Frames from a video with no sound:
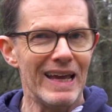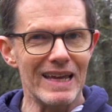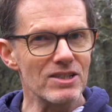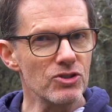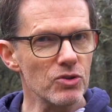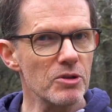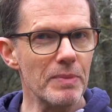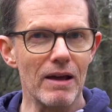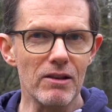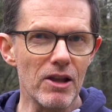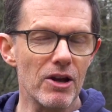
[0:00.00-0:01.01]
It's not
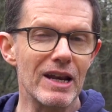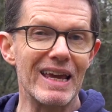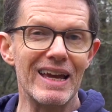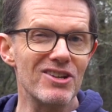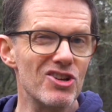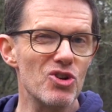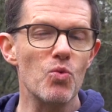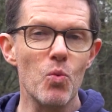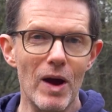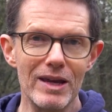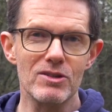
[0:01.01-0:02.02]
about learning a new
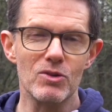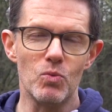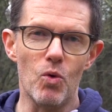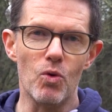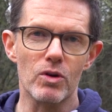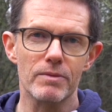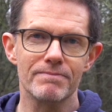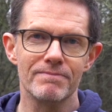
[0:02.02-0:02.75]
way to walk.